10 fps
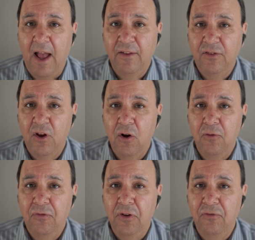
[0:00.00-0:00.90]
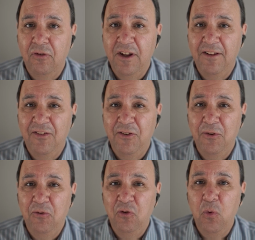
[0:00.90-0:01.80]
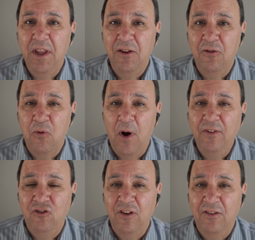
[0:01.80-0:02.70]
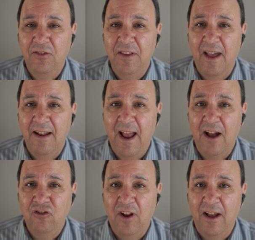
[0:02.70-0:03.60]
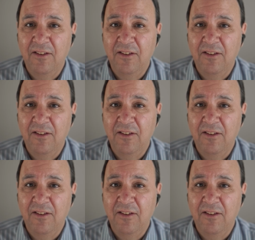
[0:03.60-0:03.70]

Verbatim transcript: And so feel free to tweet your questions using that hashtag